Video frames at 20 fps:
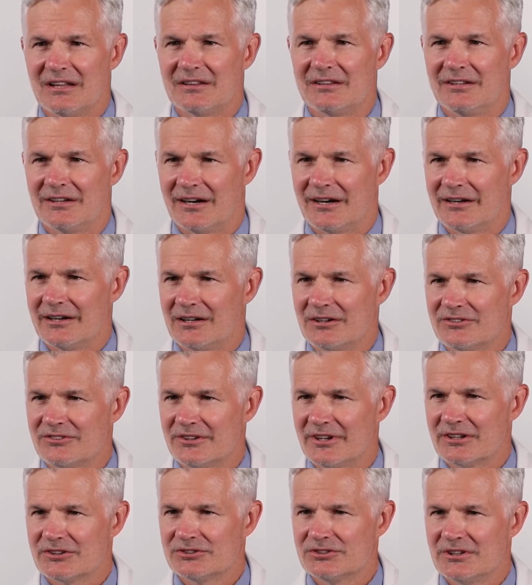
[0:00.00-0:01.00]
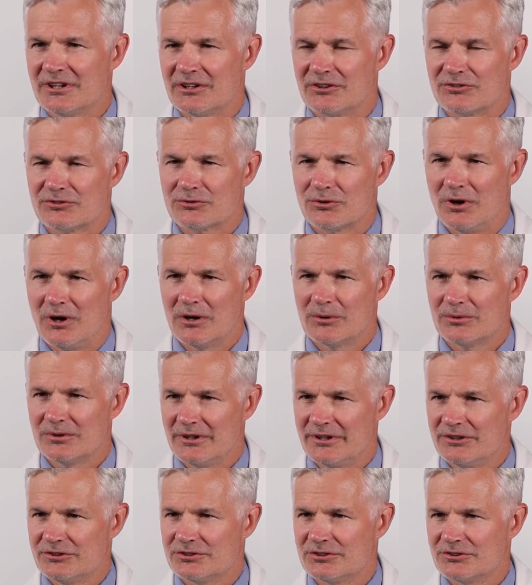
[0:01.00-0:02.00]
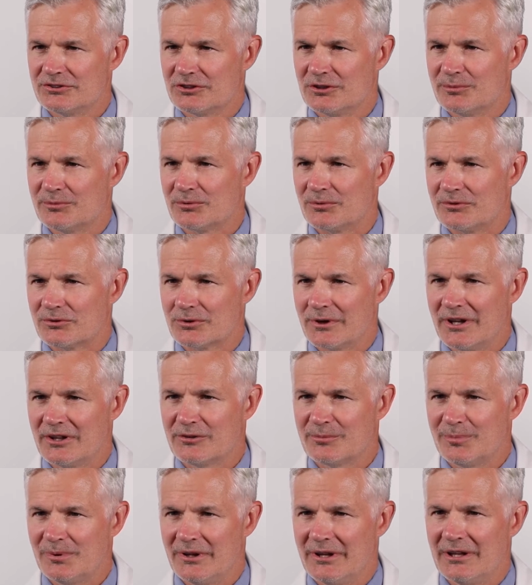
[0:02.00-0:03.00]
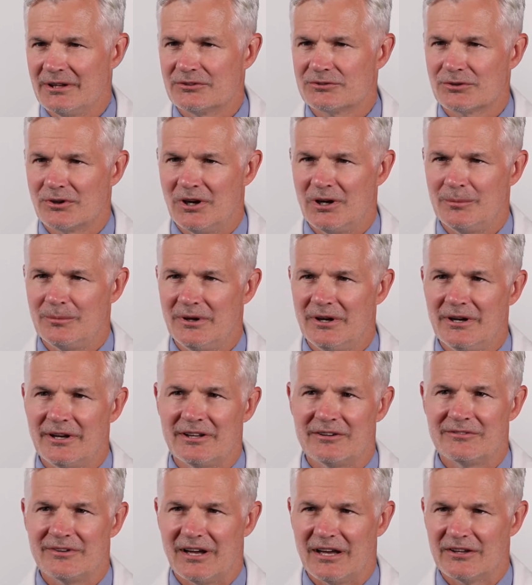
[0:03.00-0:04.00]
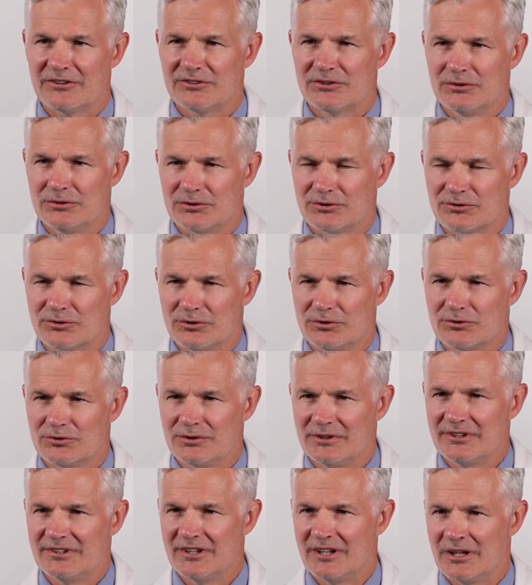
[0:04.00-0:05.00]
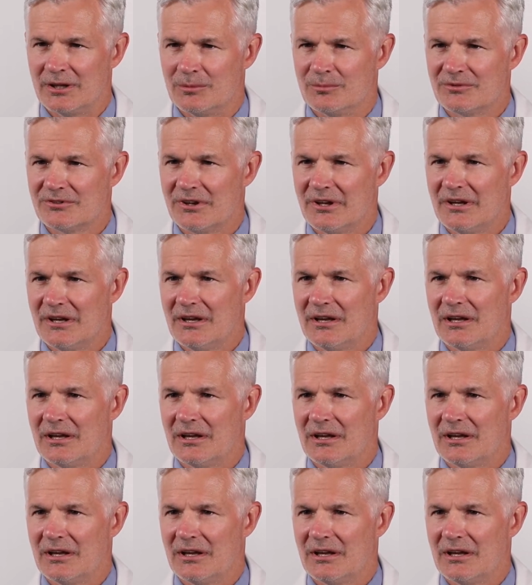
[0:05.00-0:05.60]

The I R section has strong relationships with transplant, trauma, and vascular surgery teams,